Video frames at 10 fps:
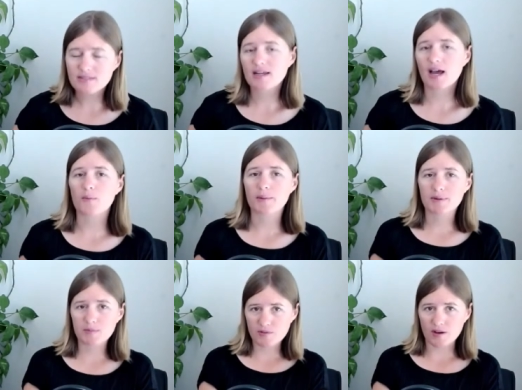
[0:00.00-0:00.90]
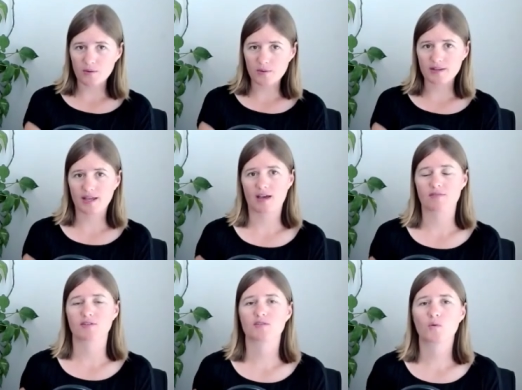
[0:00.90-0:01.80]
how women move on quickly
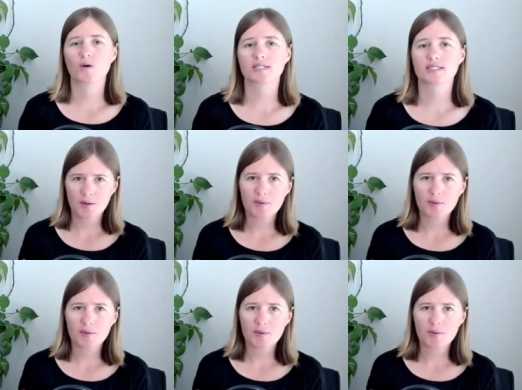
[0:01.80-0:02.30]
after divorce.